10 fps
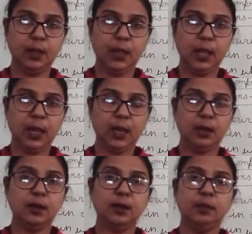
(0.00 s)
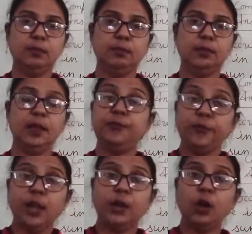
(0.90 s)
and uh, if
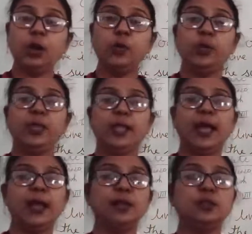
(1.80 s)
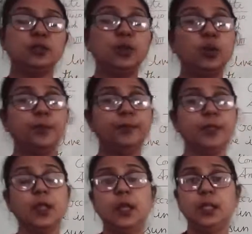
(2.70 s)
we are not doing that
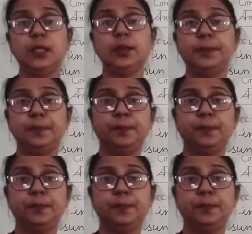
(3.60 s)
so the